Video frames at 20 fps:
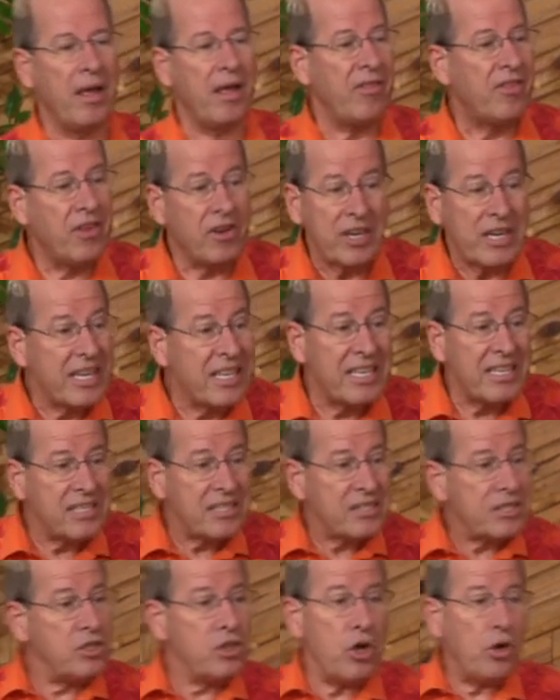There
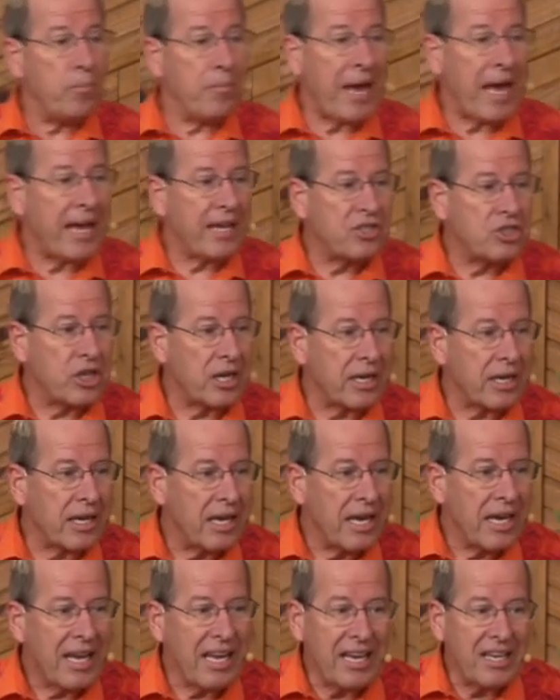is no magic.
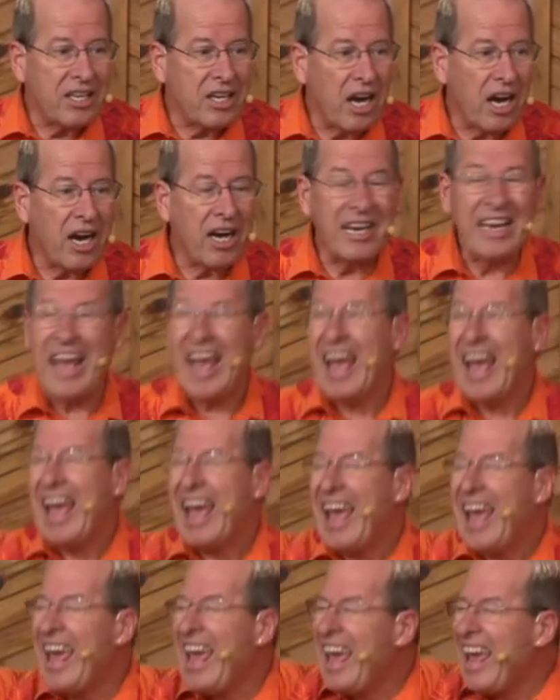In God,
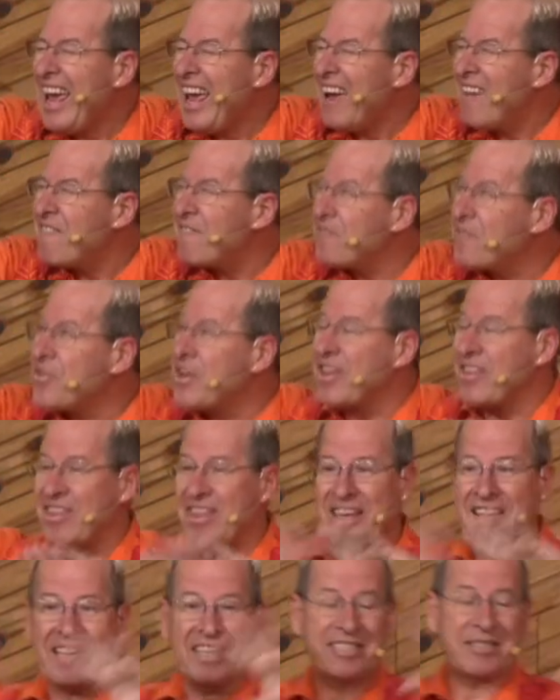
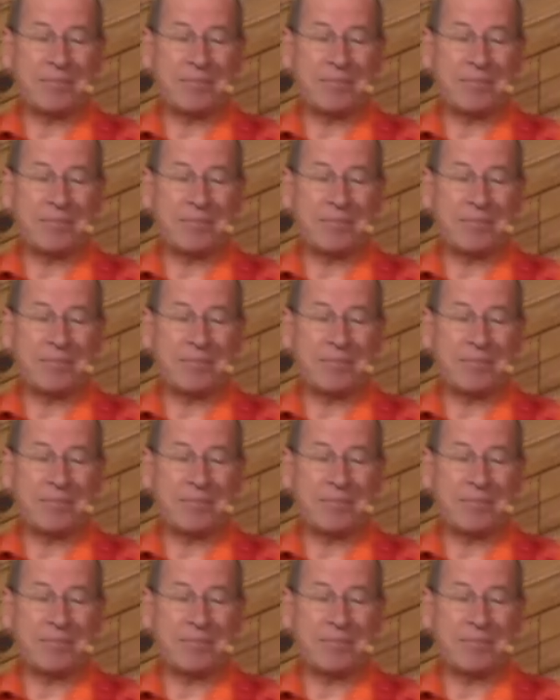everything is